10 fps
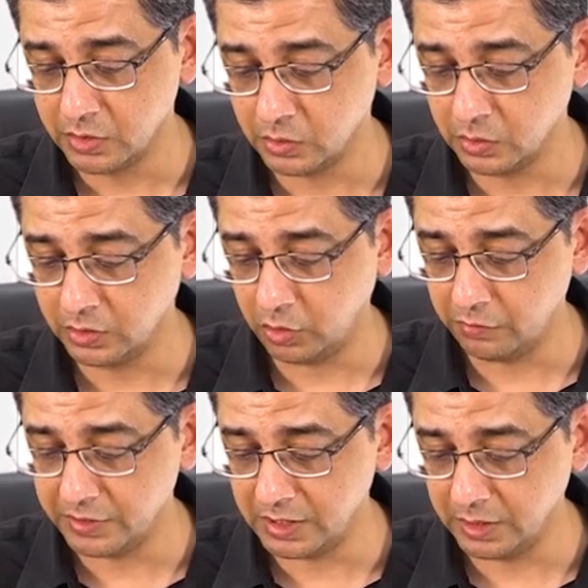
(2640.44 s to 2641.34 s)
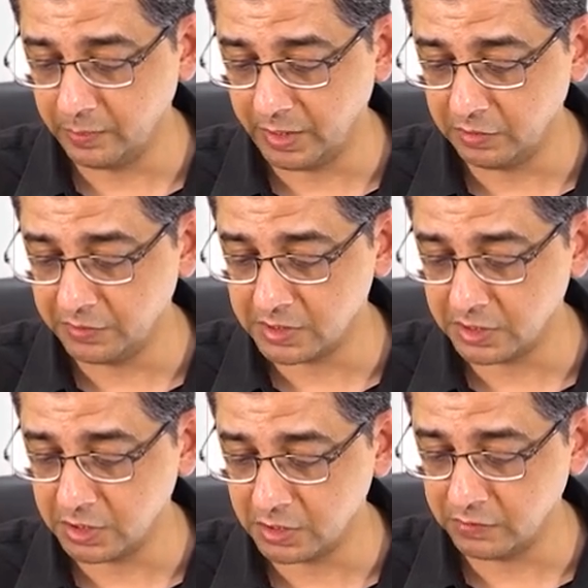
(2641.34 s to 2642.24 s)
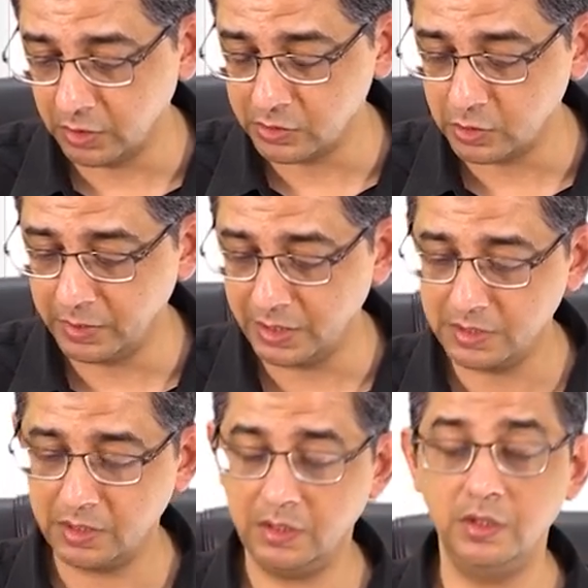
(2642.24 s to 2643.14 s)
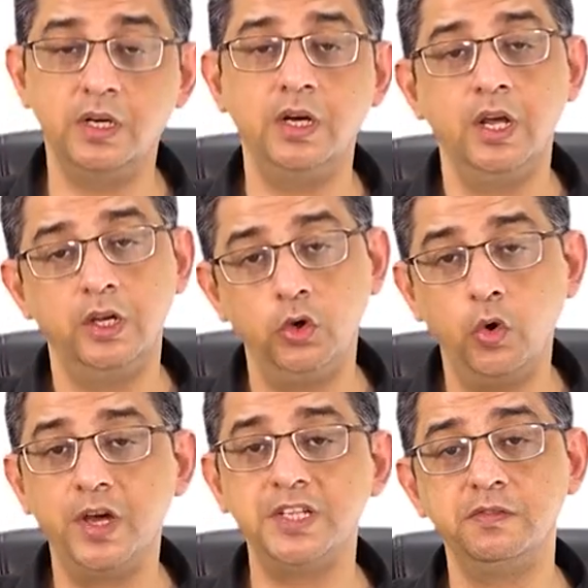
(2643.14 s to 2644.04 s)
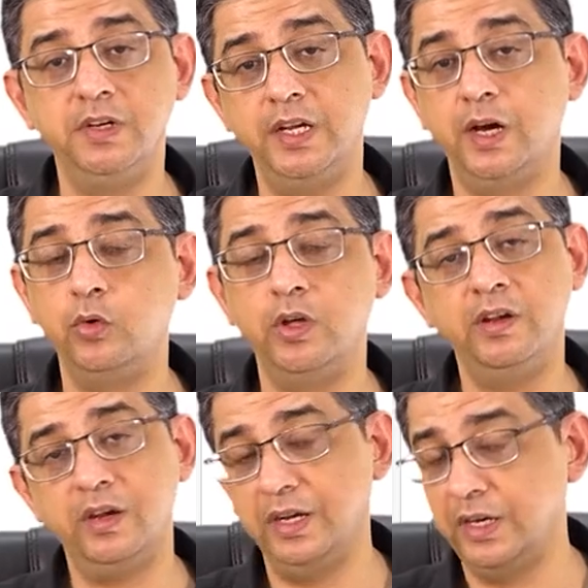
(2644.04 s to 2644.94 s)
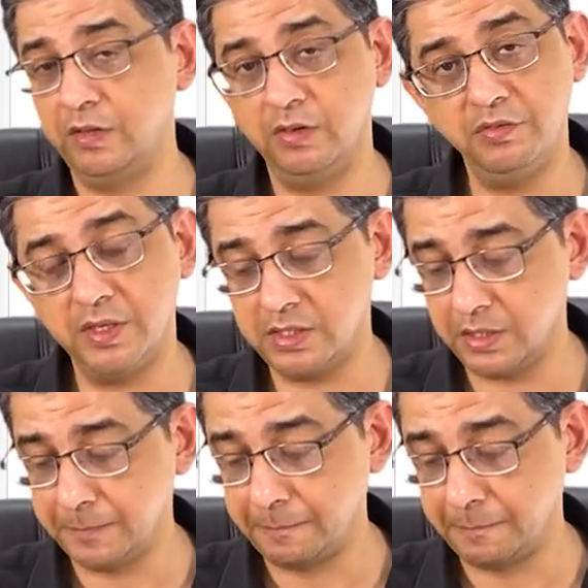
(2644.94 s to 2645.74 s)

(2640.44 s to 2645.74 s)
so obviously the manifestations will also be lesser, and the noise will die down relatively faster.